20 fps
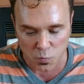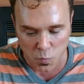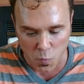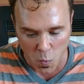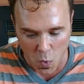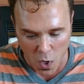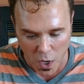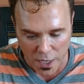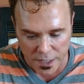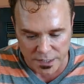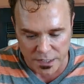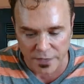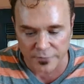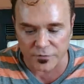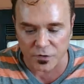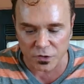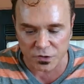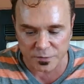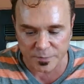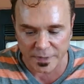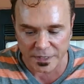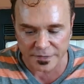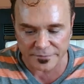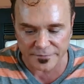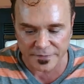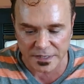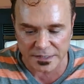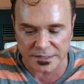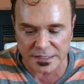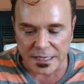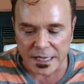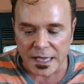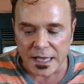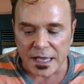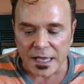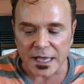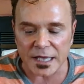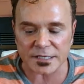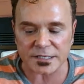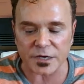One of those benefits
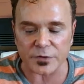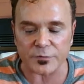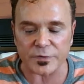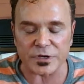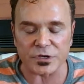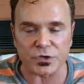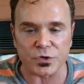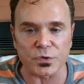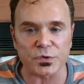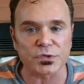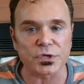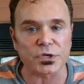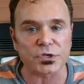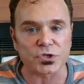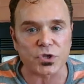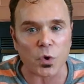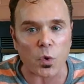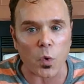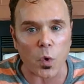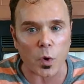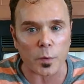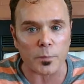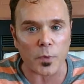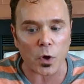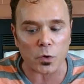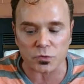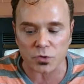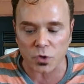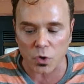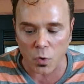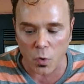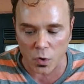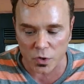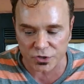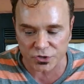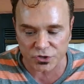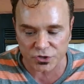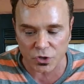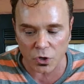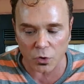is it reduces the hormone
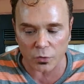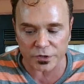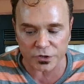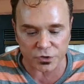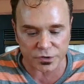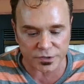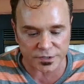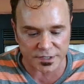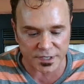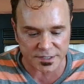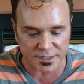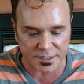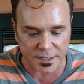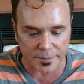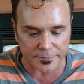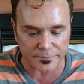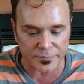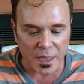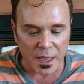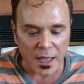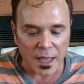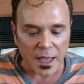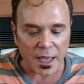cortisol in your system.